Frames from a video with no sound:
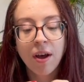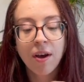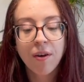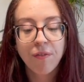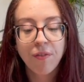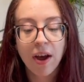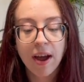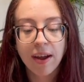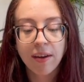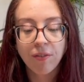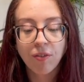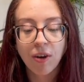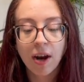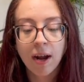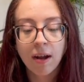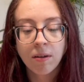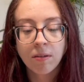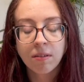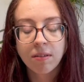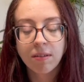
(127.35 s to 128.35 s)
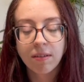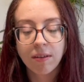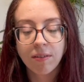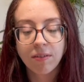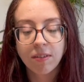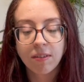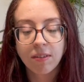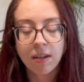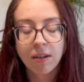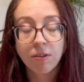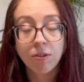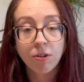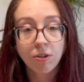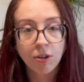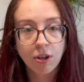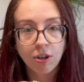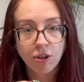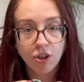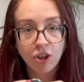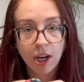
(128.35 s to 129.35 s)
5 rounds of single
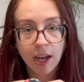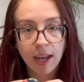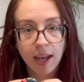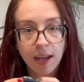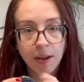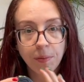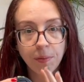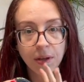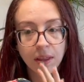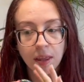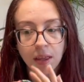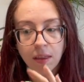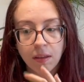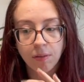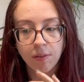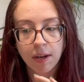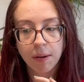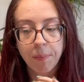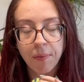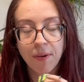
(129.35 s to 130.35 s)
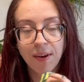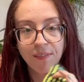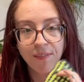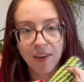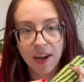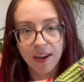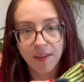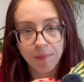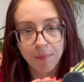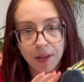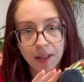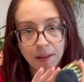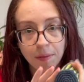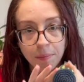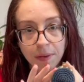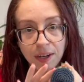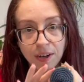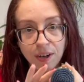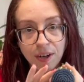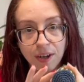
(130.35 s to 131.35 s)
crochet with a 3.5
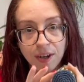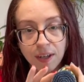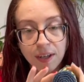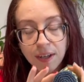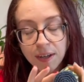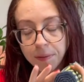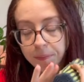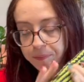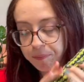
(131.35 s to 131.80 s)
millimeter hook.